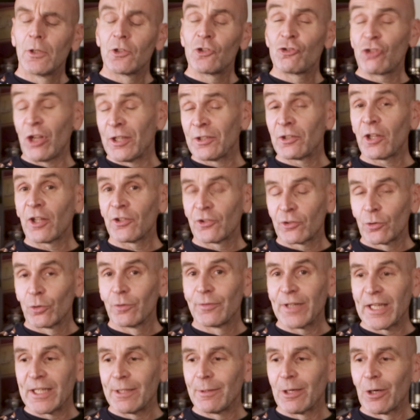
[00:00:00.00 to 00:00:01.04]
gin does go
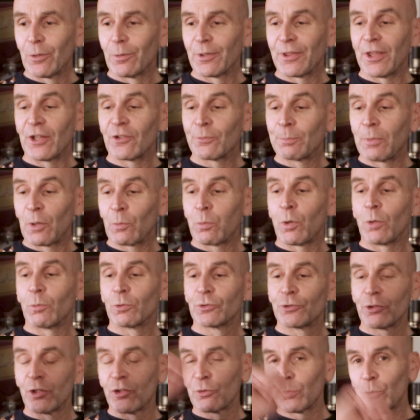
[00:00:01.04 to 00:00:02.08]
very well with this, but what we'll
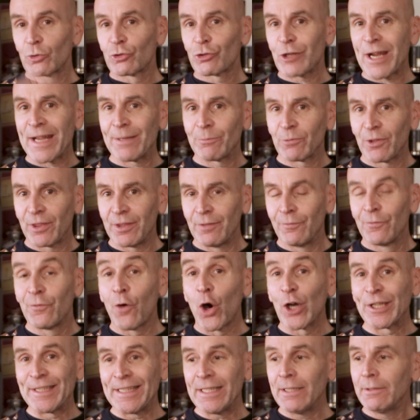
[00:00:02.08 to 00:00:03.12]
do is we'll try it with the
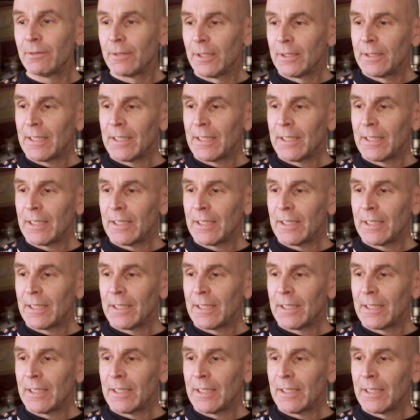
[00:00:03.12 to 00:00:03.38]
vodka,